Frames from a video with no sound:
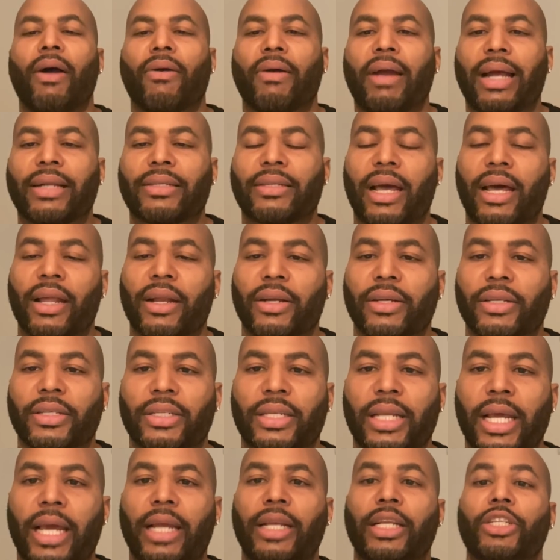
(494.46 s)
gotta
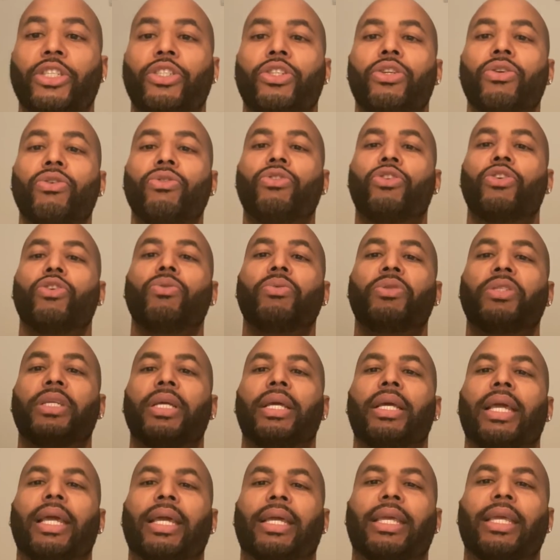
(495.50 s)
understand, this YouTube
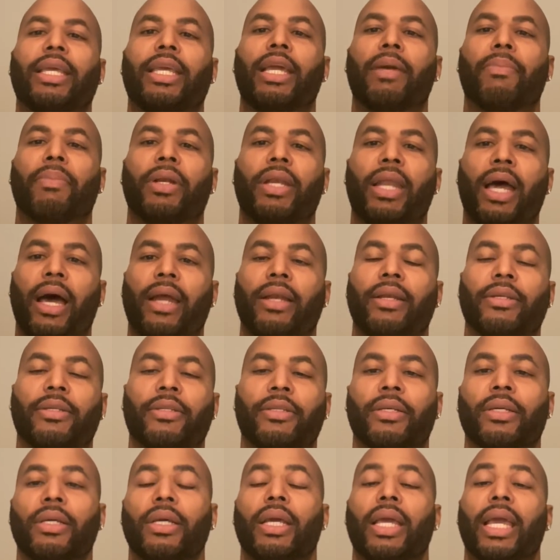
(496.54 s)
shit, it can get
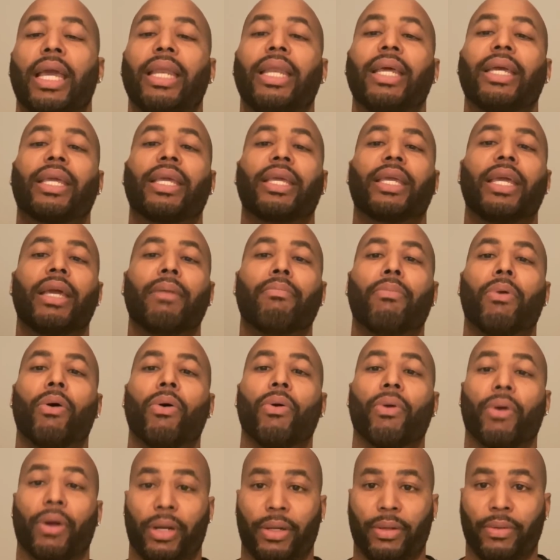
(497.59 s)
monotonous and it can get
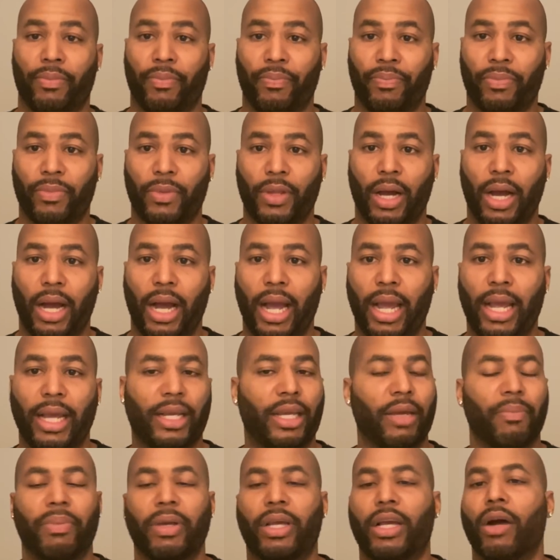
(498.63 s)
boring. All right, it
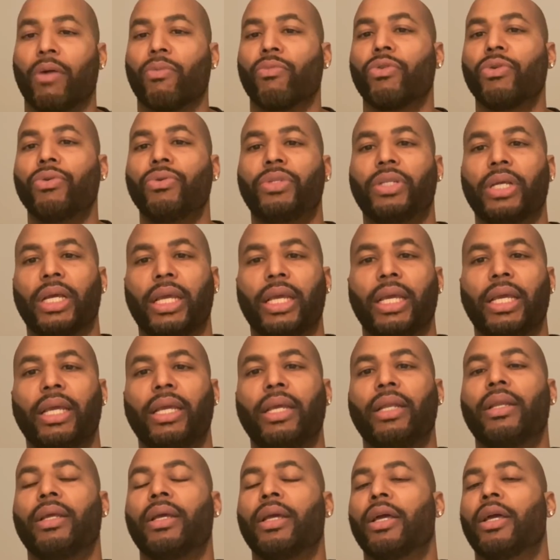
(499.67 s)
can become
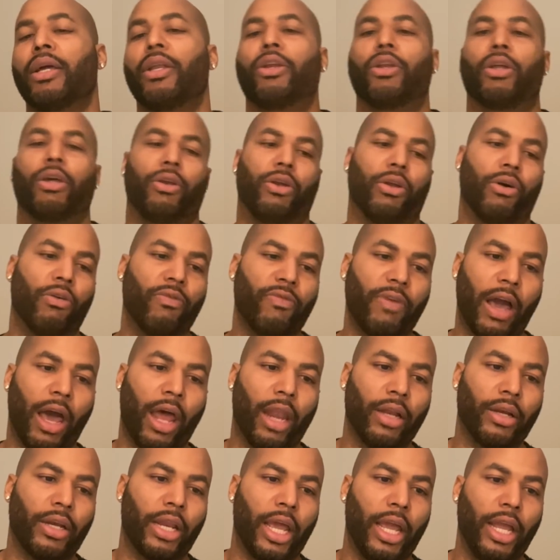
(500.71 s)
routine, no
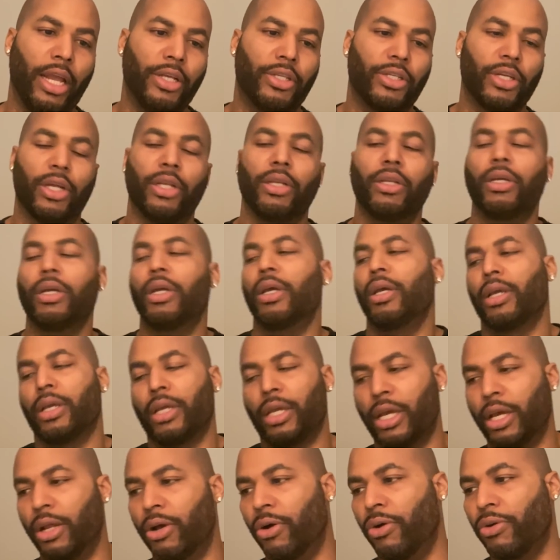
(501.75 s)
validation.
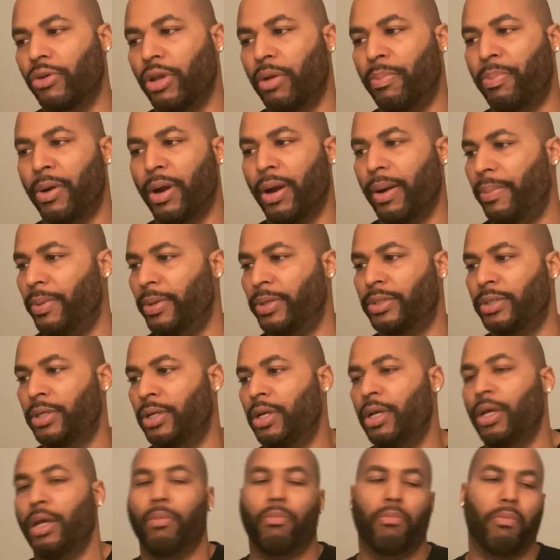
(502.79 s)
Get on your purpose.
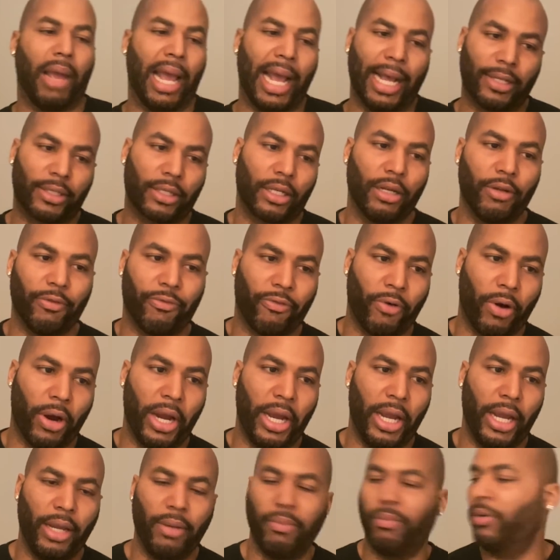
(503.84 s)
Masculine
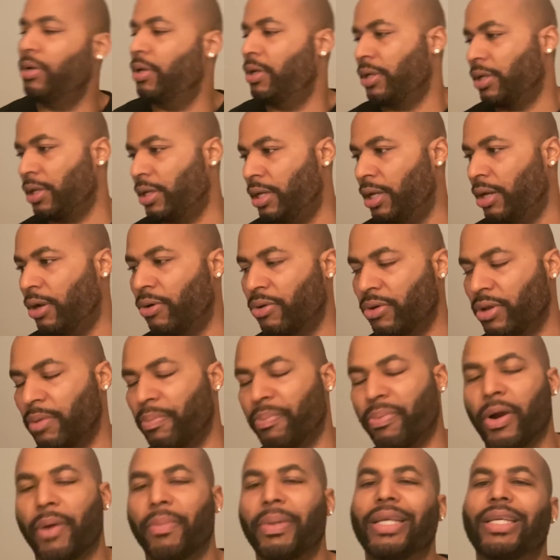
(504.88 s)
frame, get on your
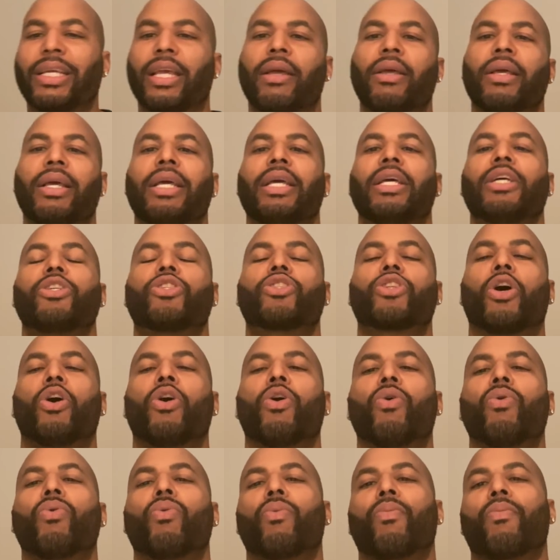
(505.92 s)
purpose.
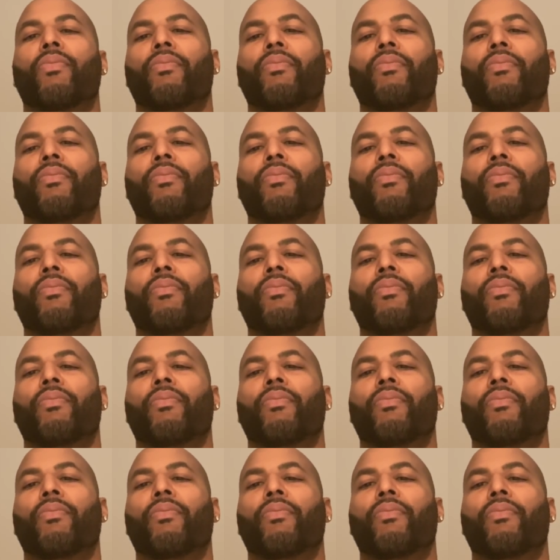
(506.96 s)
So